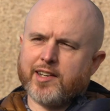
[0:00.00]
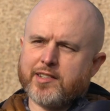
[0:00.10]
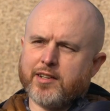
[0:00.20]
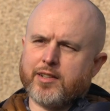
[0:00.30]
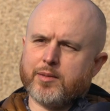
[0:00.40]

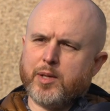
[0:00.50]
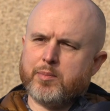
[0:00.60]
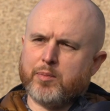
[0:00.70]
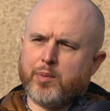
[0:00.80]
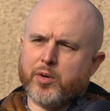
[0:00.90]
us to other
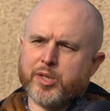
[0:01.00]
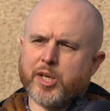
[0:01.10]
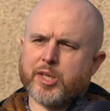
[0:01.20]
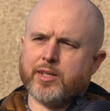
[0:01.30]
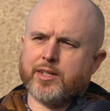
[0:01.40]
people,
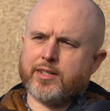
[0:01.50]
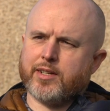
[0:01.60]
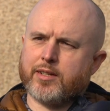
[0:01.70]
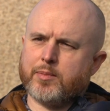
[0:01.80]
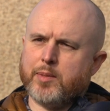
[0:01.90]
bonds us to,
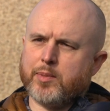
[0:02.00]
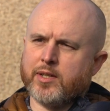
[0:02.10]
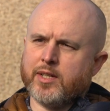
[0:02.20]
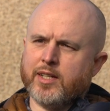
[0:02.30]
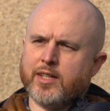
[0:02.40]
to other
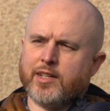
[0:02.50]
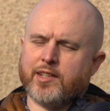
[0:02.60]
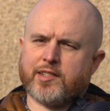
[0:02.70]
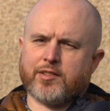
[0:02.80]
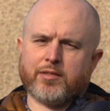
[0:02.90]
people.
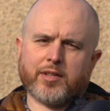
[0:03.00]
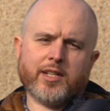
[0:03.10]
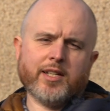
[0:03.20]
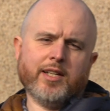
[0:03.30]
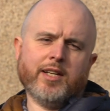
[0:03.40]
It's sort of
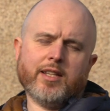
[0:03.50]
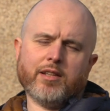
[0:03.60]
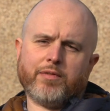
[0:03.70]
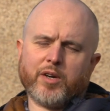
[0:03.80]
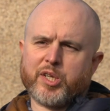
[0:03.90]
the,
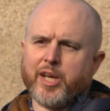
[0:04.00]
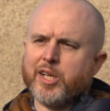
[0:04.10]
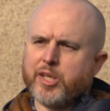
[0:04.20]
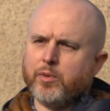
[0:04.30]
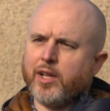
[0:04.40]
the, first
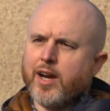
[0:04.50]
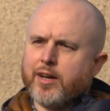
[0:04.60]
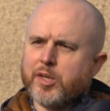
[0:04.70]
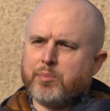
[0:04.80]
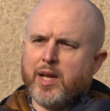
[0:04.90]
sense that we
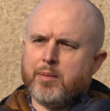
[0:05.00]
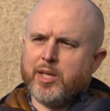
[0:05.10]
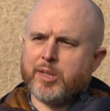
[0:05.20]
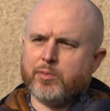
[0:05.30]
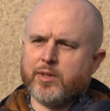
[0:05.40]
learn as
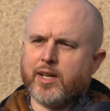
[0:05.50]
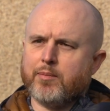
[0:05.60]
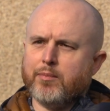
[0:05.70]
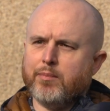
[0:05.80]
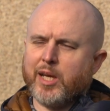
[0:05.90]
babies,
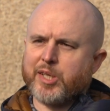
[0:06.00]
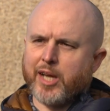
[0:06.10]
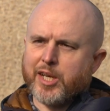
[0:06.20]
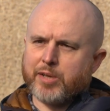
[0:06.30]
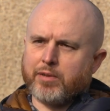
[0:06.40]
um, make
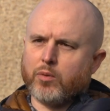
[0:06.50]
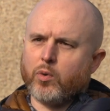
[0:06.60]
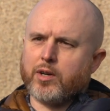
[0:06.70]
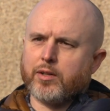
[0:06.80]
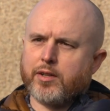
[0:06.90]
sense of our
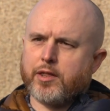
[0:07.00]
world